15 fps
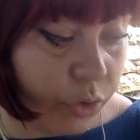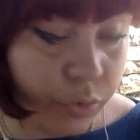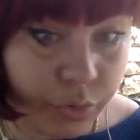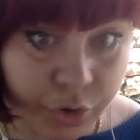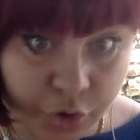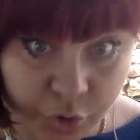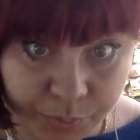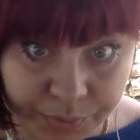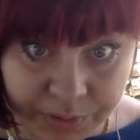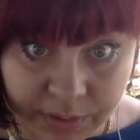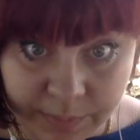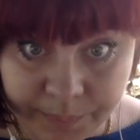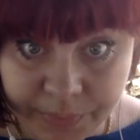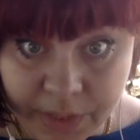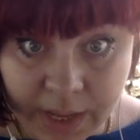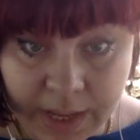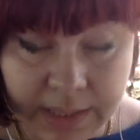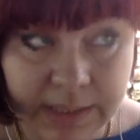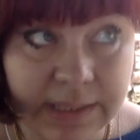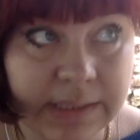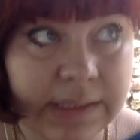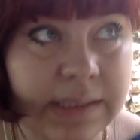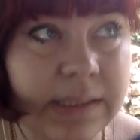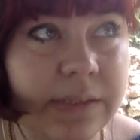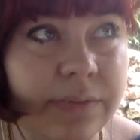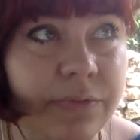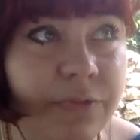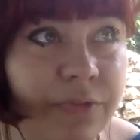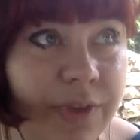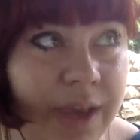to Jupiter. And this is a
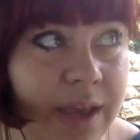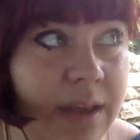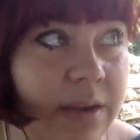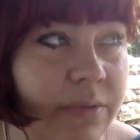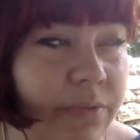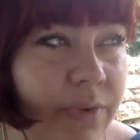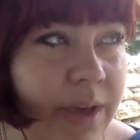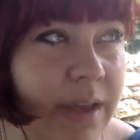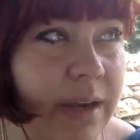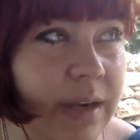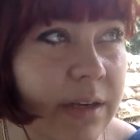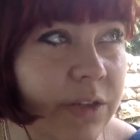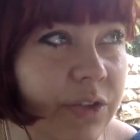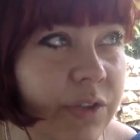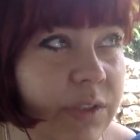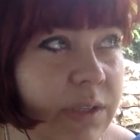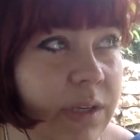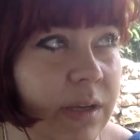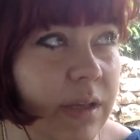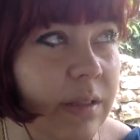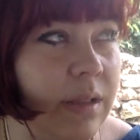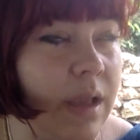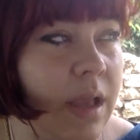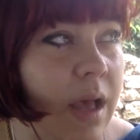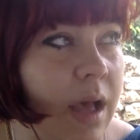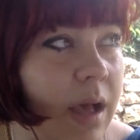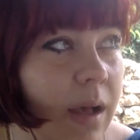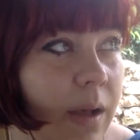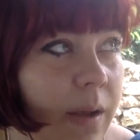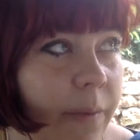very, very interesting
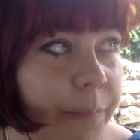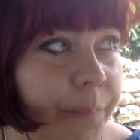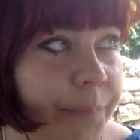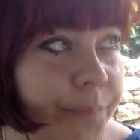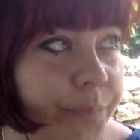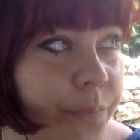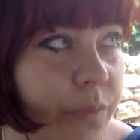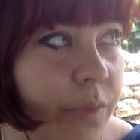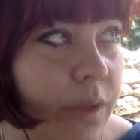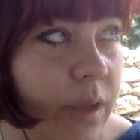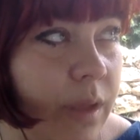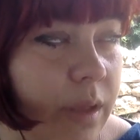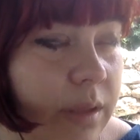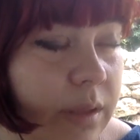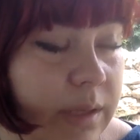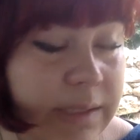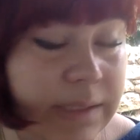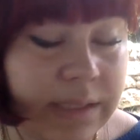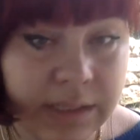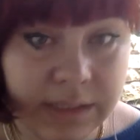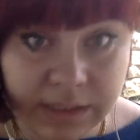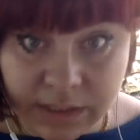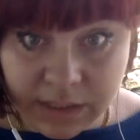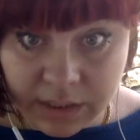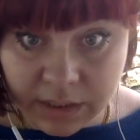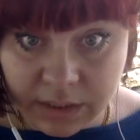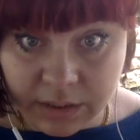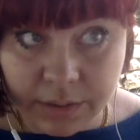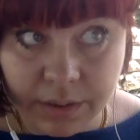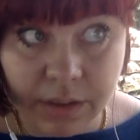and
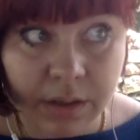certainly